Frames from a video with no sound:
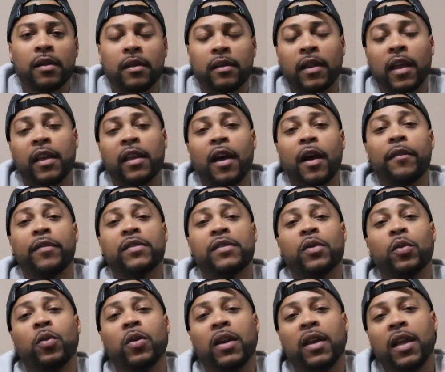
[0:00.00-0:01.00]
Thank y'all for
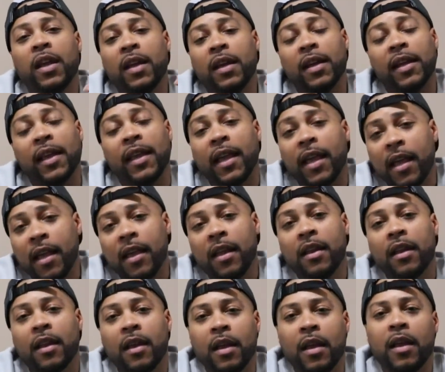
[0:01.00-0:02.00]
tuning in
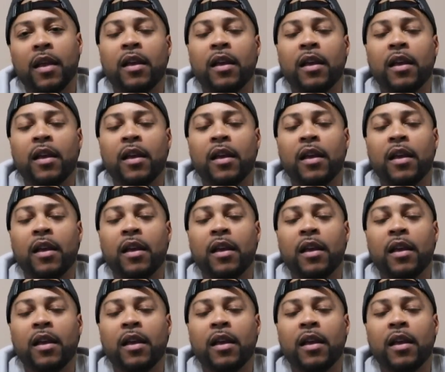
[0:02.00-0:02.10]
again.